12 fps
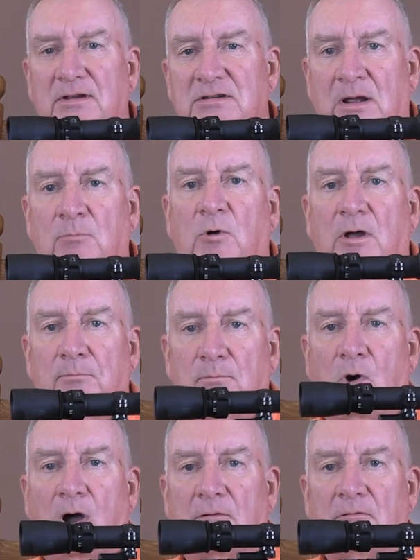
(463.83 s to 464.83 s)
somewhat
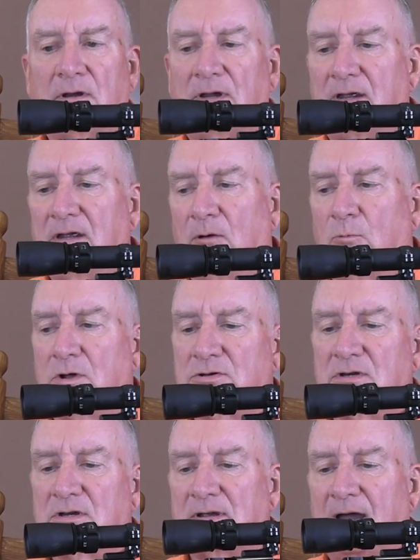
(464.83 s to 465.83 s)
moderately. It
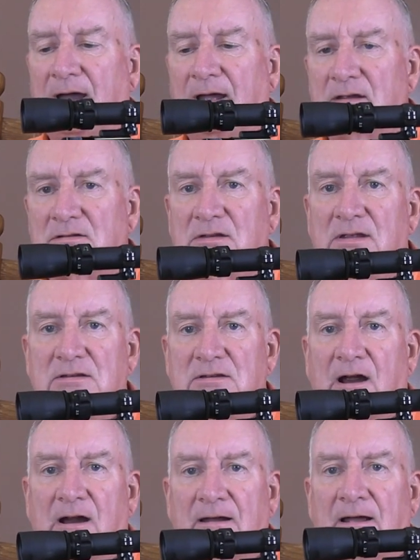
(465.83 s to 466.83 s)
wasn't as high as these
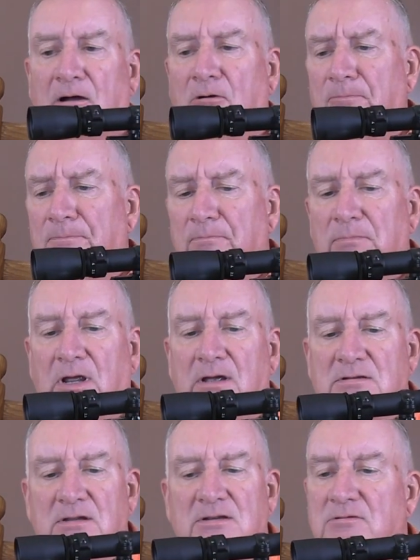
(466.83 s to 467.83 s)
are now
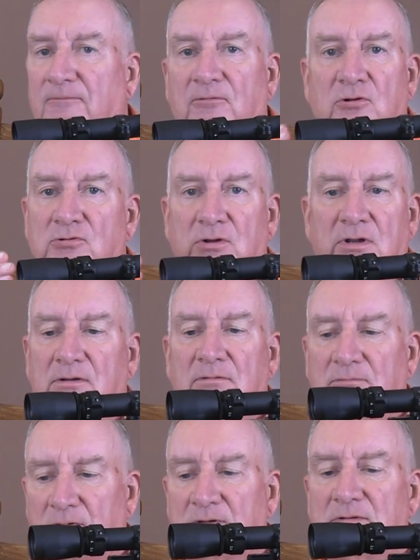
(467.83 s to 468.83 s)
because these are virtually
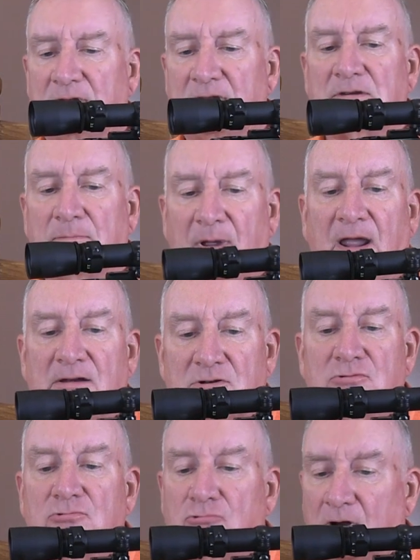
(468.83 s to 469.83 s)
these are
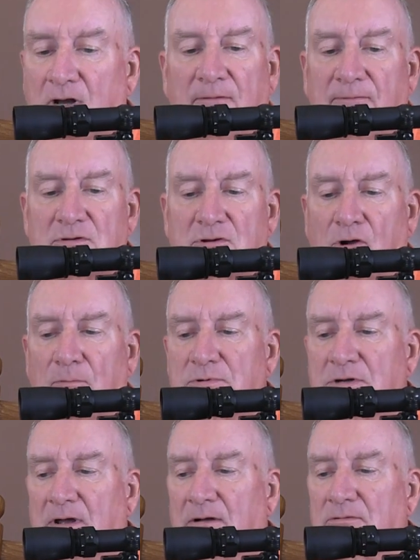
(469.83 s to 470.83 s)
made strictly for
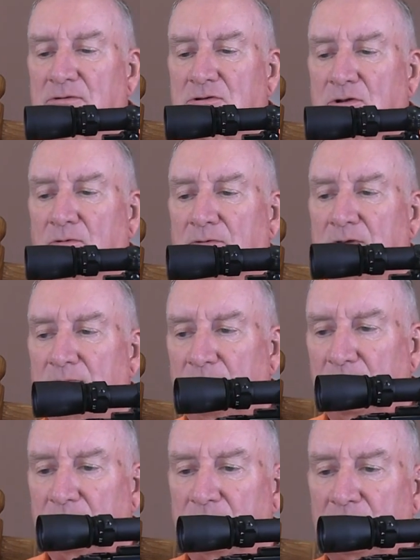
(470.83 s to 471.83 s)
scopes now. So the
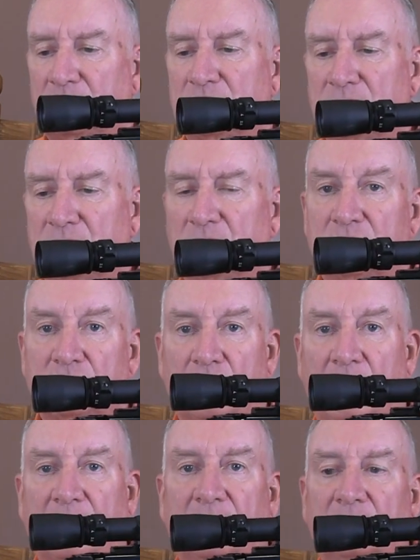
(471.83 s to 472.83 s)
the the, the
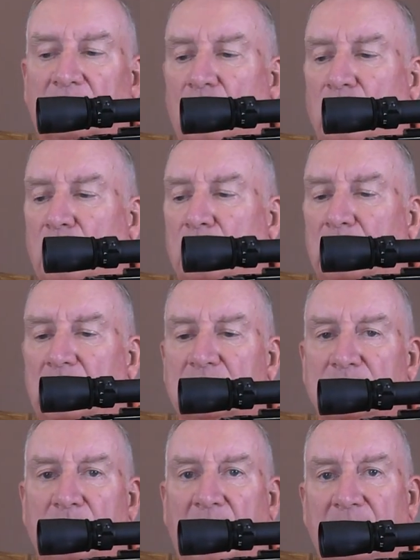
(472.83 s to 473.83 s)
stock comb
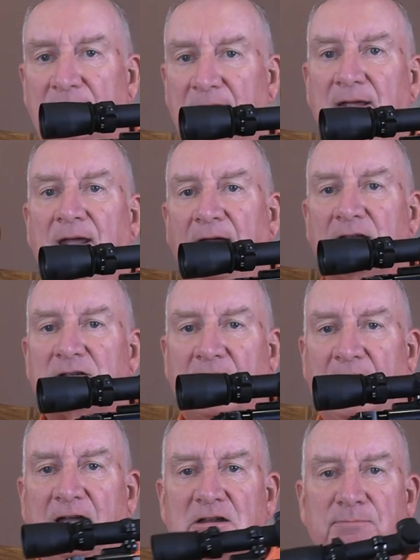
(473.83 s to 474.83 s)
is made as
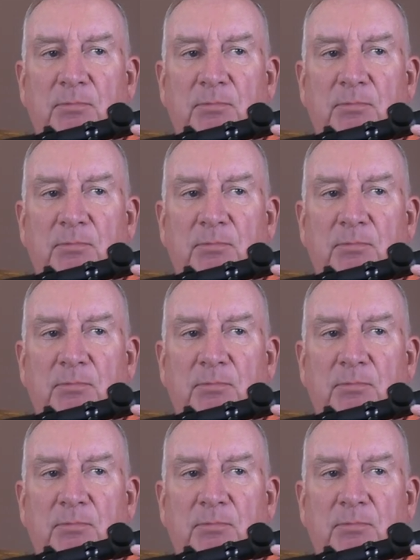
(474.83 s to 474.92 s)
high as